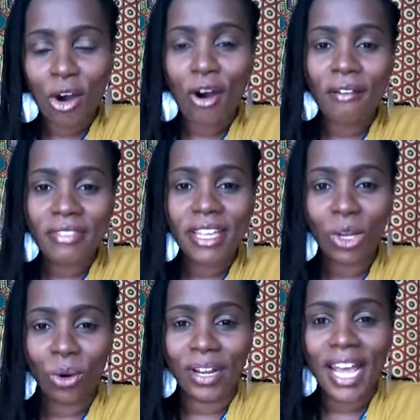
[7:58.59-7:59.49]
of the
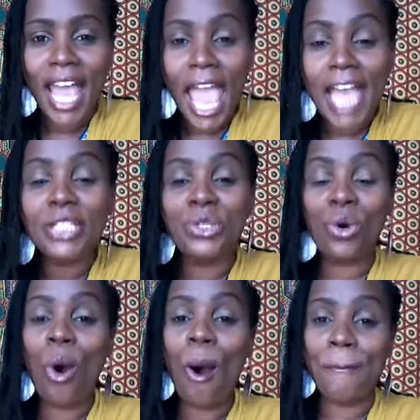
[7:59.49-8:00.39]
Lord and
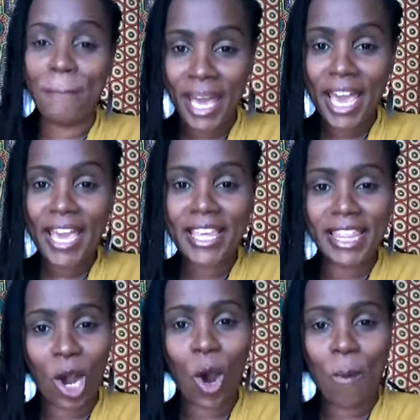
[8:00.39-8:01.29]
to obey
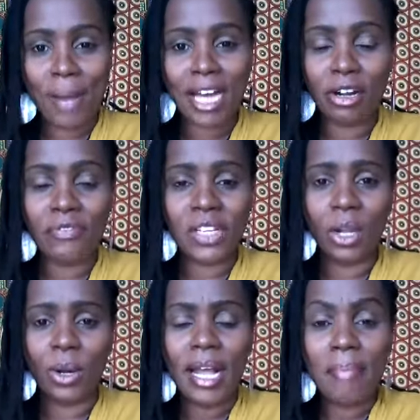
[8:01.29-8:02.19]
the command of the
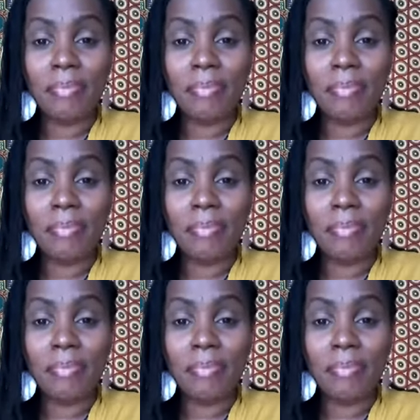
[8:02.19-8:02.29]
Lord